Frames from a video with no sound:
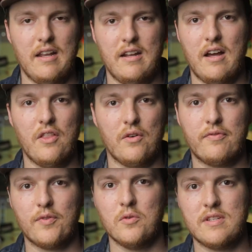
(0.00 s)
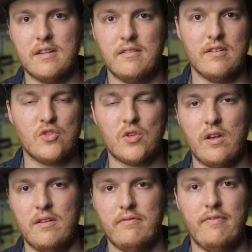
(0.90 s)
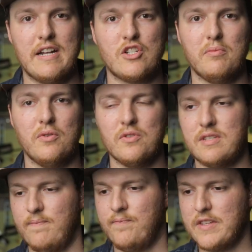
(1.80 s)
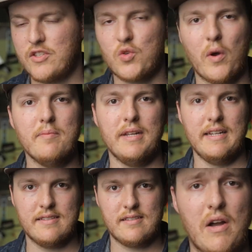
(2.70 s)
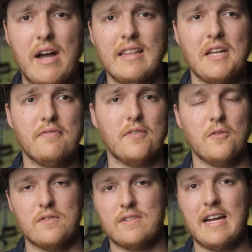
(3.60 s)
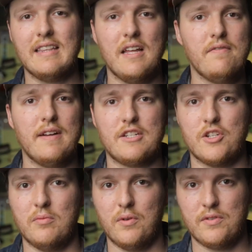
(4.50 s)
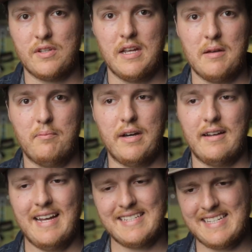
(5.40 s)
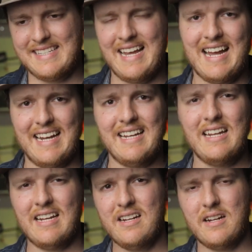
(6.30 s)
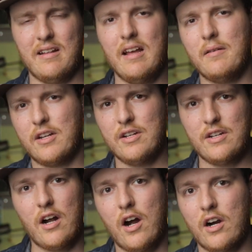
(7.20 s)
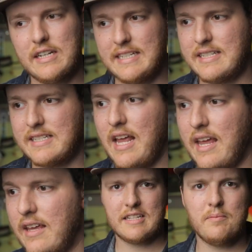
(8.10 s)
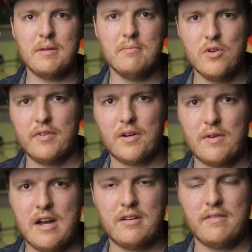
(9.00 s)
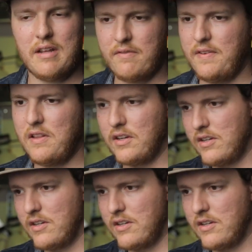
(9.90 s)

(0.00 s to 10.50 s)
other fruits and vegetables and soybeans. Now, I love fruits. I love vegetables. But as a side, I need a good hearty steak to be moving around and feeling